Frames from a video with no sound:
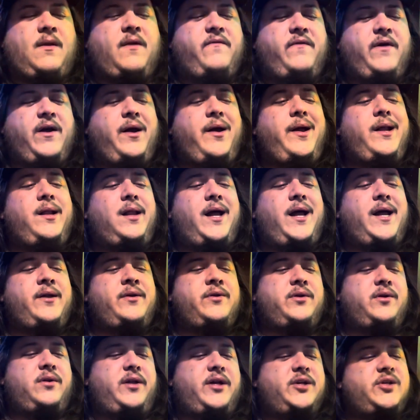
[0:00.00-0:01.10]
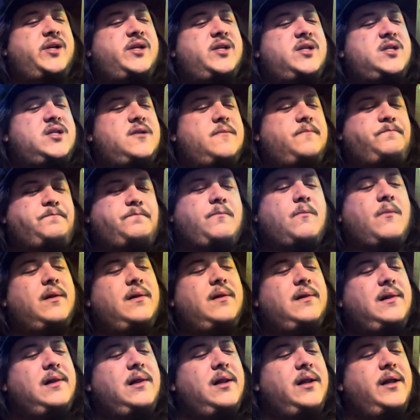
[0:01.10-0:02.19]
Very light and delicious.
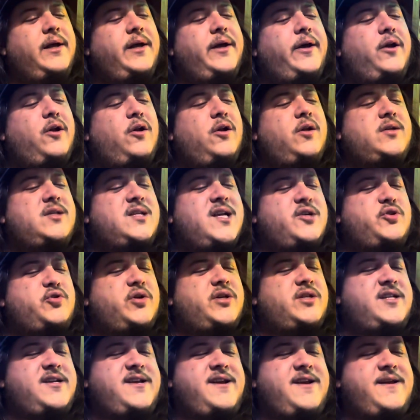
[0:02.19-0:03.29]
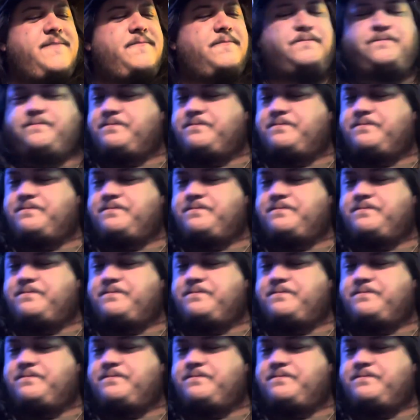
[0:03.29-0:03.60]
Little citrusy,